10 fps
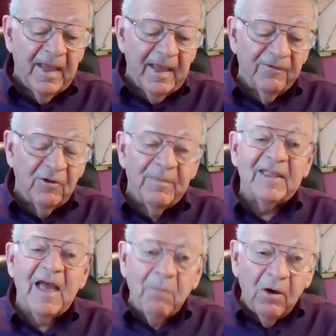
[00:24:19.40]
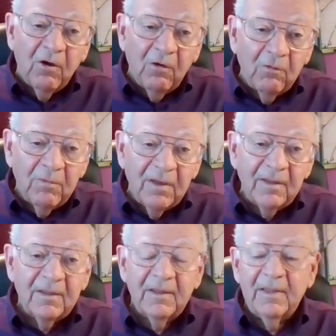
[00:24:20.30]
and the metabolome,
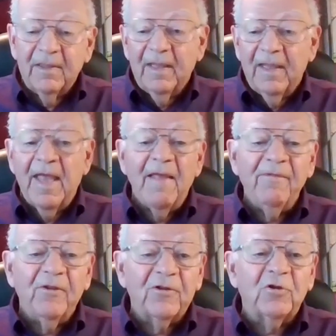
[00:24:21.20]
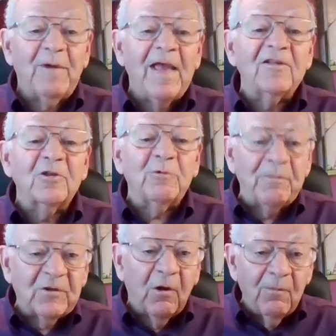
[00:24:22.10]
and the
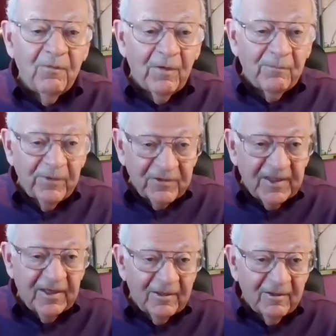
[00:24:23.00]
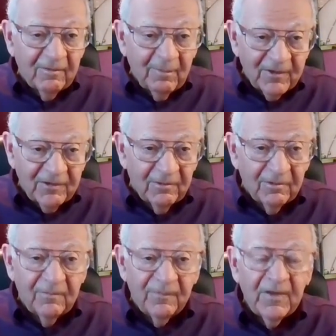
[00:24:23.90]
transcriptome from the skeletal
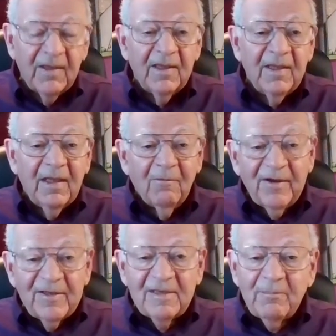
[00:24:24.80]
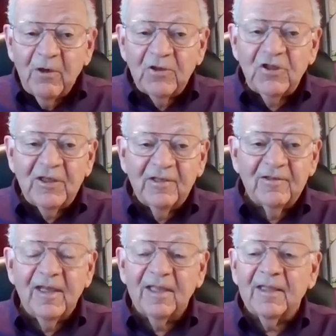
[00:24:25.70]
muscle. What is emerging
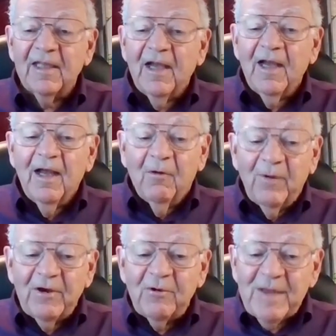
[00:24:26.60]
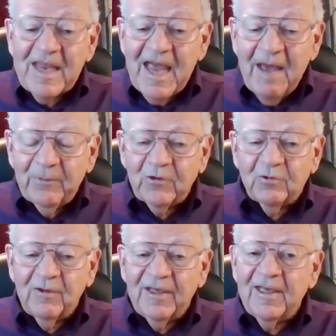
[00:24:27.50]
is that we're
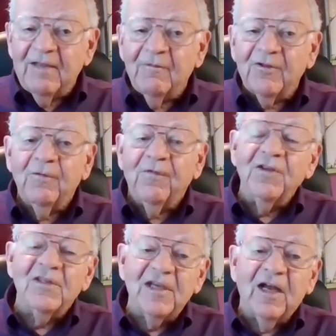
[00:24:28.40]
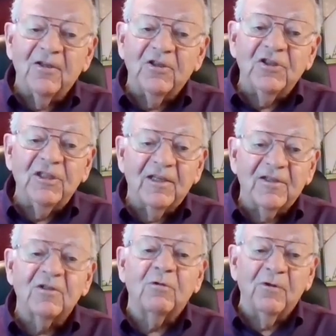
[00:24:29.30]
recapitulating what the physiology
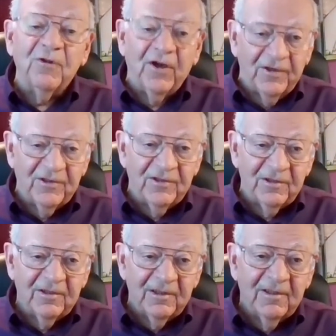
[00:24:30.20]
has told us.